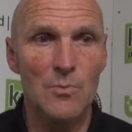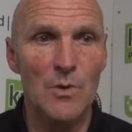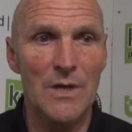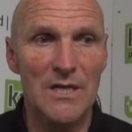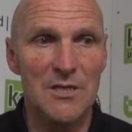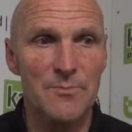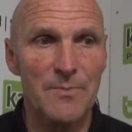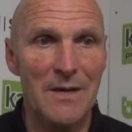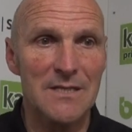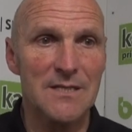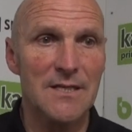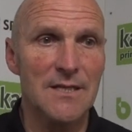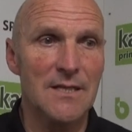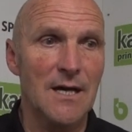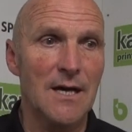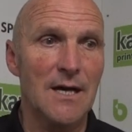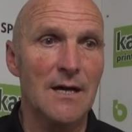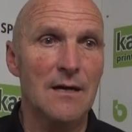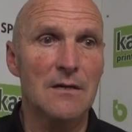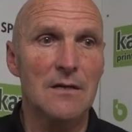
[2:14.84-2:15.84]
we expected
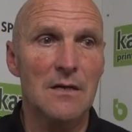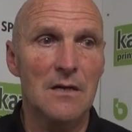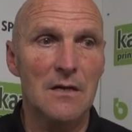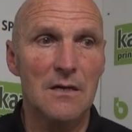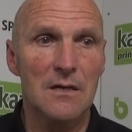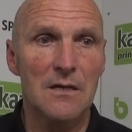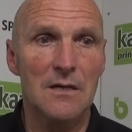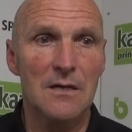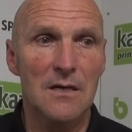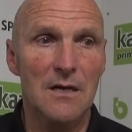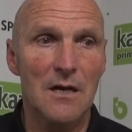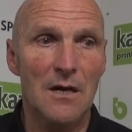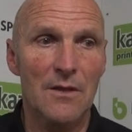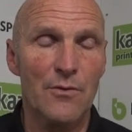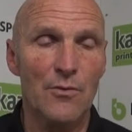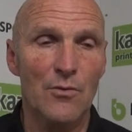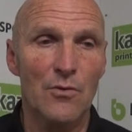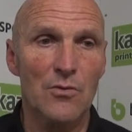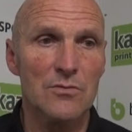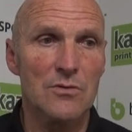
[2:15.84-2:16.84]
that. I
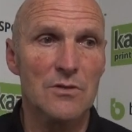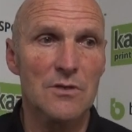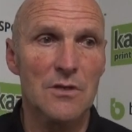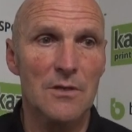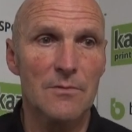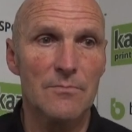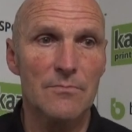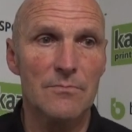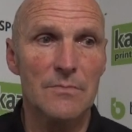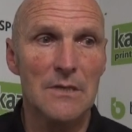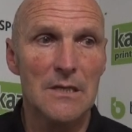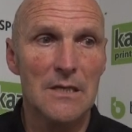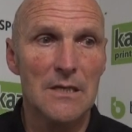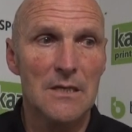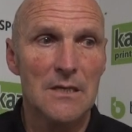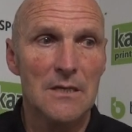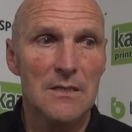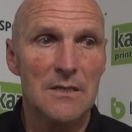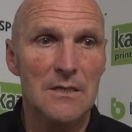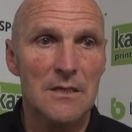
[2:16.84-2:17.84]
thought
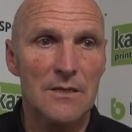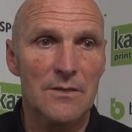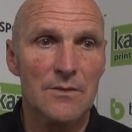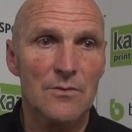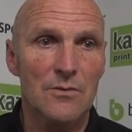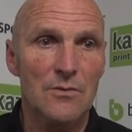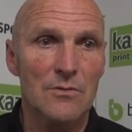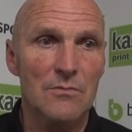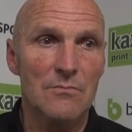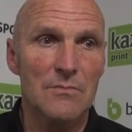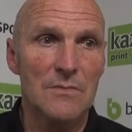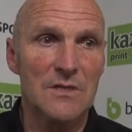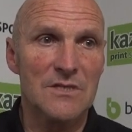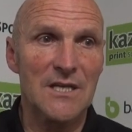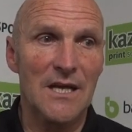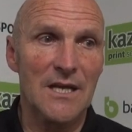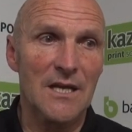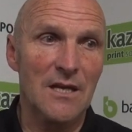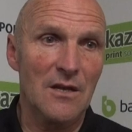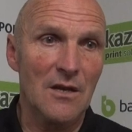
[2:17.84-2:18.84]
the
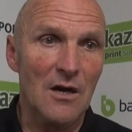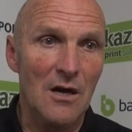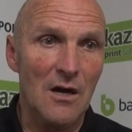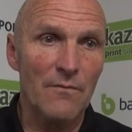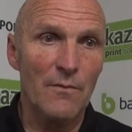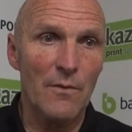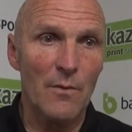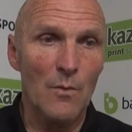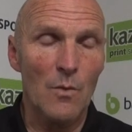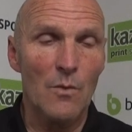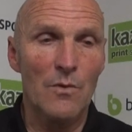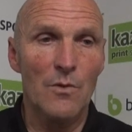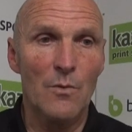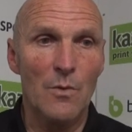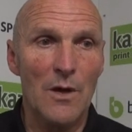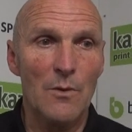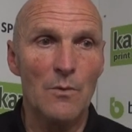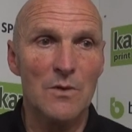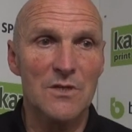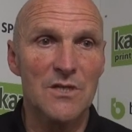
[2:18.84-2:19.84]
second half, the
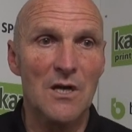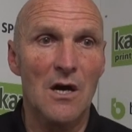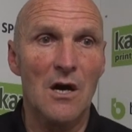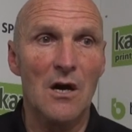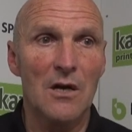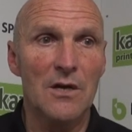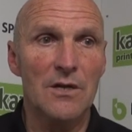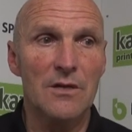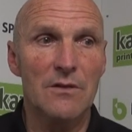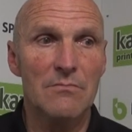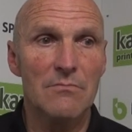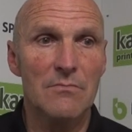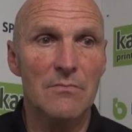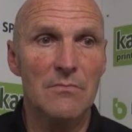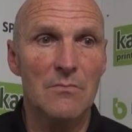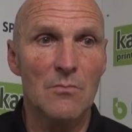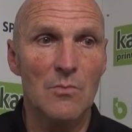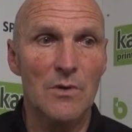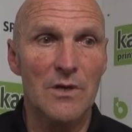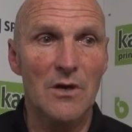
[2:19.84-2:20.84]
way we started,
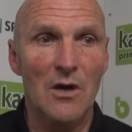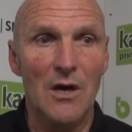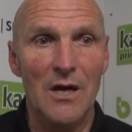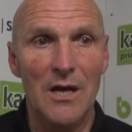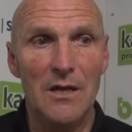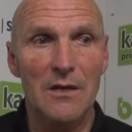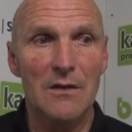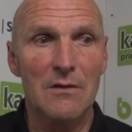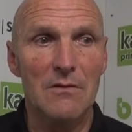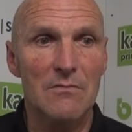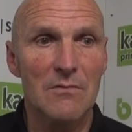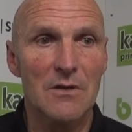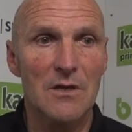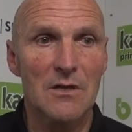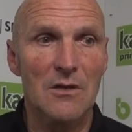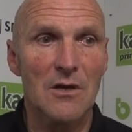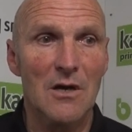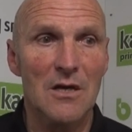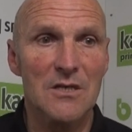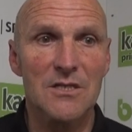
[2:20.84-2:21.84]
we got in
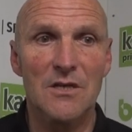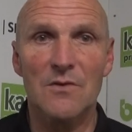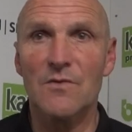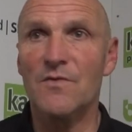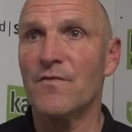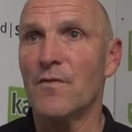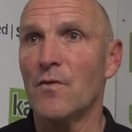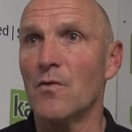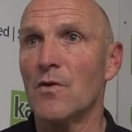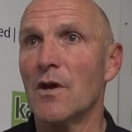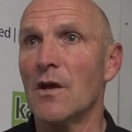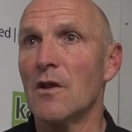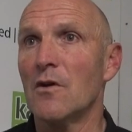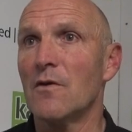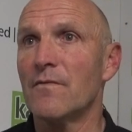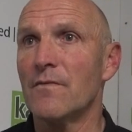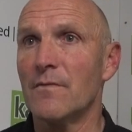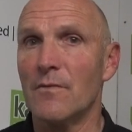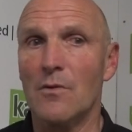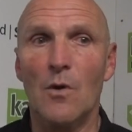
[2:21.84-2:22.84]
and got ourselves 4-0
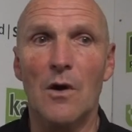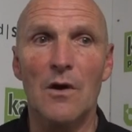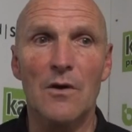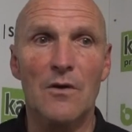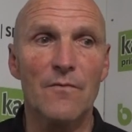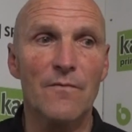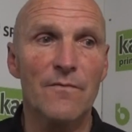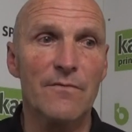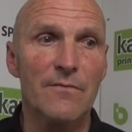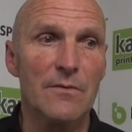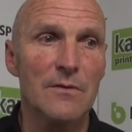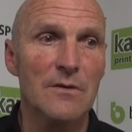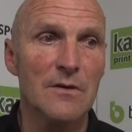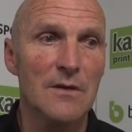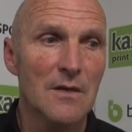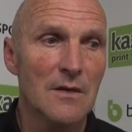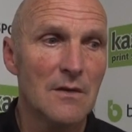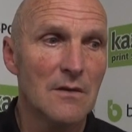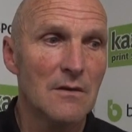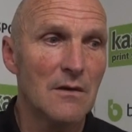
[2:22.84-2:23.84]
off and quite comfortable.
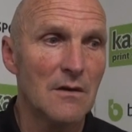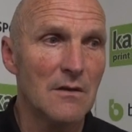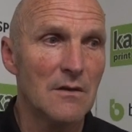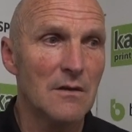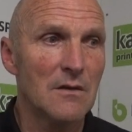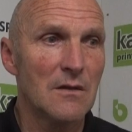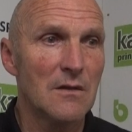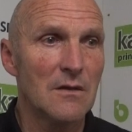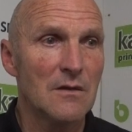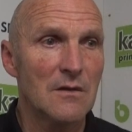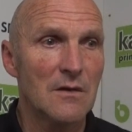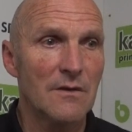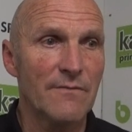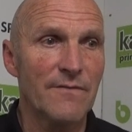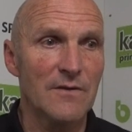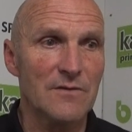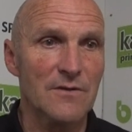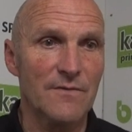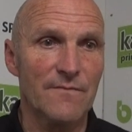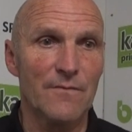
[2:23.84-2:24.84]
And I
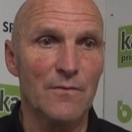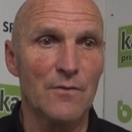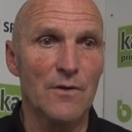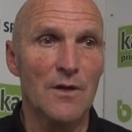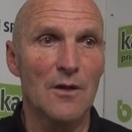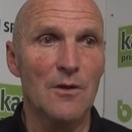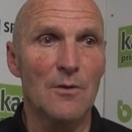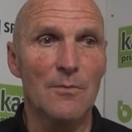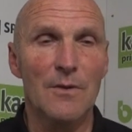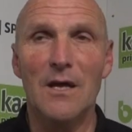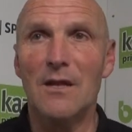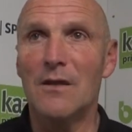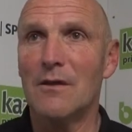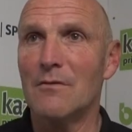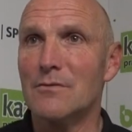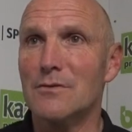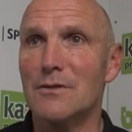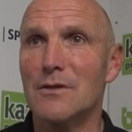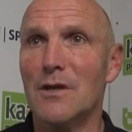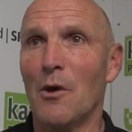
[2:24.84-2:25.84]
felt at 4-0 up then,
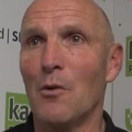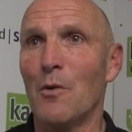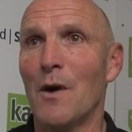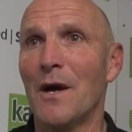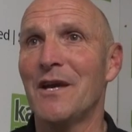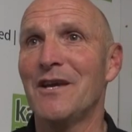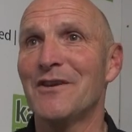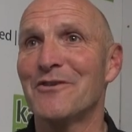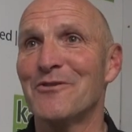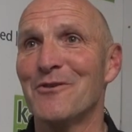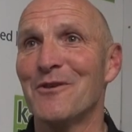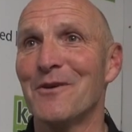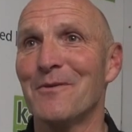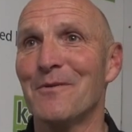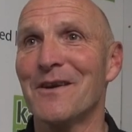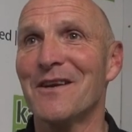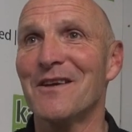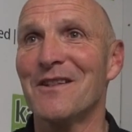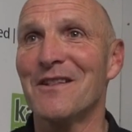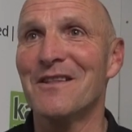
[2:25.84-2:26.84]
there's no way
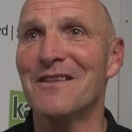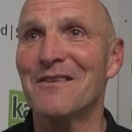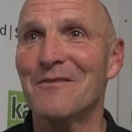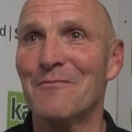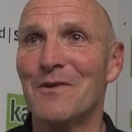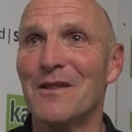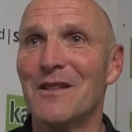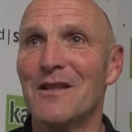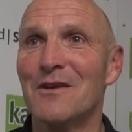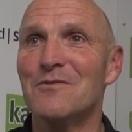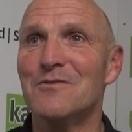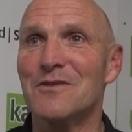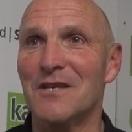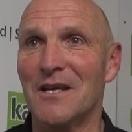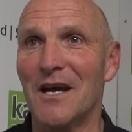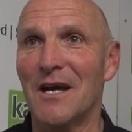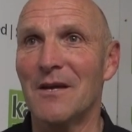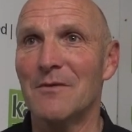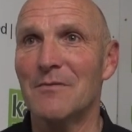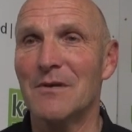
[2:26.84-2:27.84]
surely we'd lose
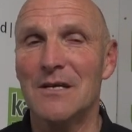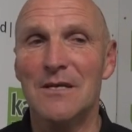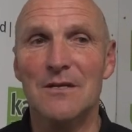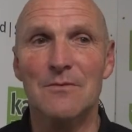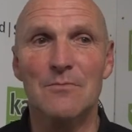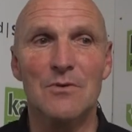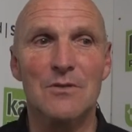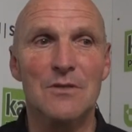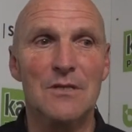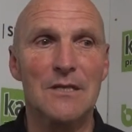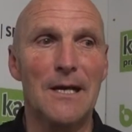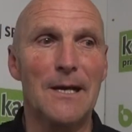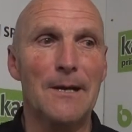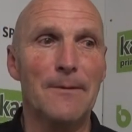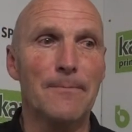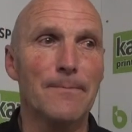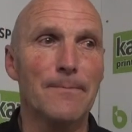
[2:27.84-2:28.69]
the game. But